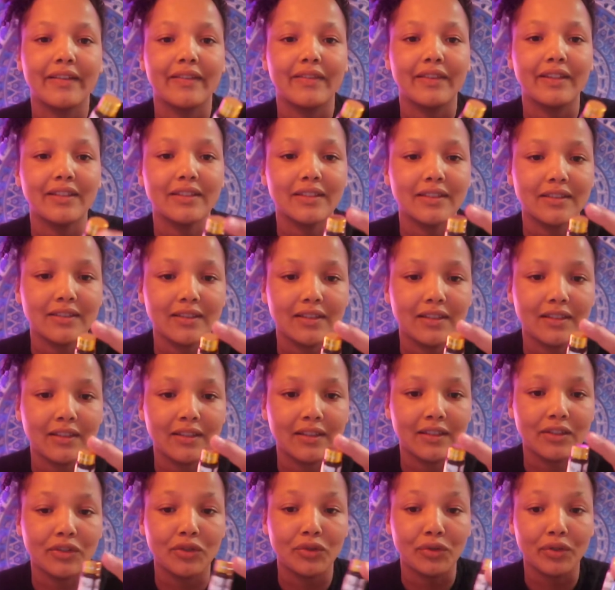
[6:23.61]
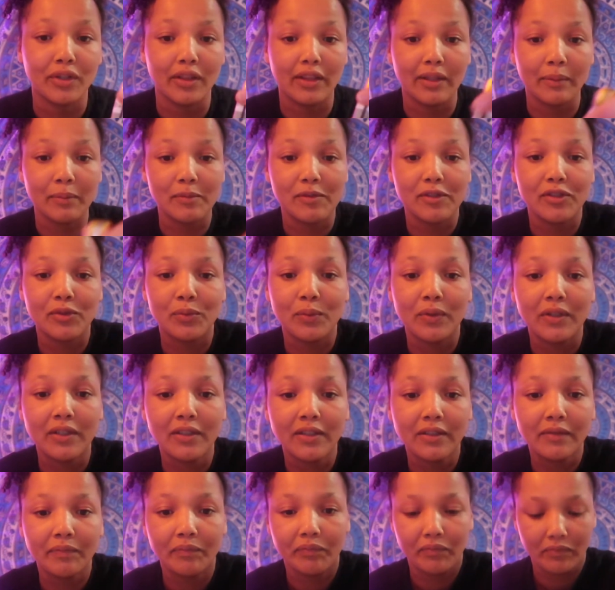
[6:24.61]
This is the eucalyptus one.